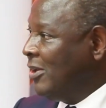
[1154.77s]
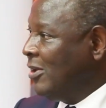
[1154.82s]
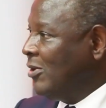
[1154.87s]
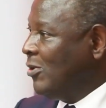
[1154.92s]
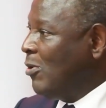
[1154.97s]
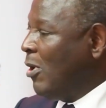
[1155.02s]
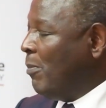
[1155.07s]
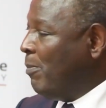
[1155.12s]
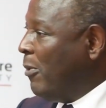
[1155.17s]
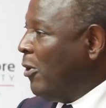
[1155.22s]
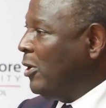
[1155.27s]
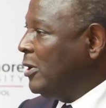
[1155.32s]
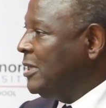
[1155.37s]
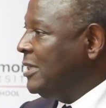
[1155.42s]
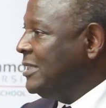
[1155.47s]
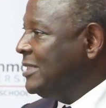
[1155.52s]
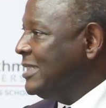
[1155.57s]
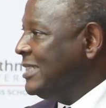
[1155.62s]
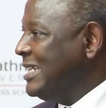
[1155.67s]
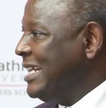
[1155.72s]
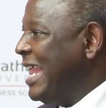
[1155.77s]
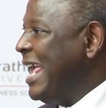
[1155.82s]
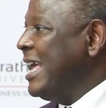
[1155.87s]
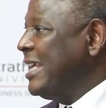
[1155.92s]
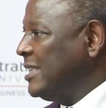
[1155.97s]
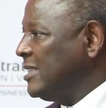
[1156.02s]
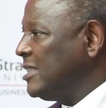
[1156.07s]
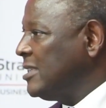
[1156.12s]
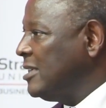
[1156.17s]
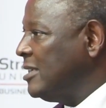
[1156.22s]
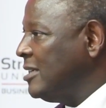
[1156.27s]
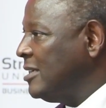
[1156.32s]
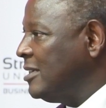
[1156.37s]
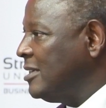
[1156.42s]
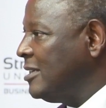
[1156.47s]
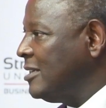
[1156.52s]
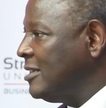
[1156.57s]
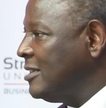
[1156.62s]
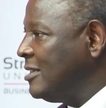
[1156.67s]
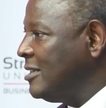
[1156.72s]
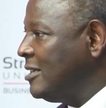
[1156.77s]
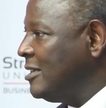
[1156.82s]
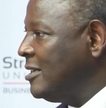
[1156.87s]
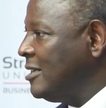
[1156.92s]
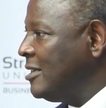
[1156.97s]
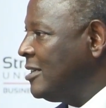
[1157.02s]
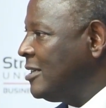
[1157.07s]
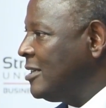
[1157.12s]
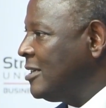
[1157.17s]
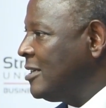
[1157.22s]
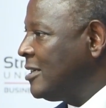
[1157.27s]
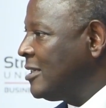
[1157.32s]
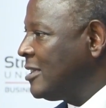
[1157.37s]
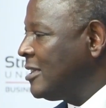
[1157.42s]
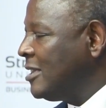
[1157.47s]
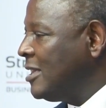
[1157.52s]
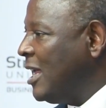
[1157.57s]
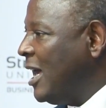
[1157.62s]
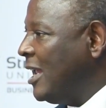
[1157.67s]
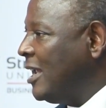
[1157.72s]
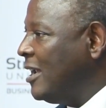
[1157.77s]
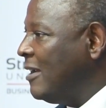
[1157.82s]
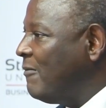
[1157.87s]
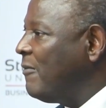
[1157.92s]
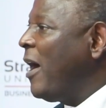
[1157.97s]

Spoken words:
your bond is less than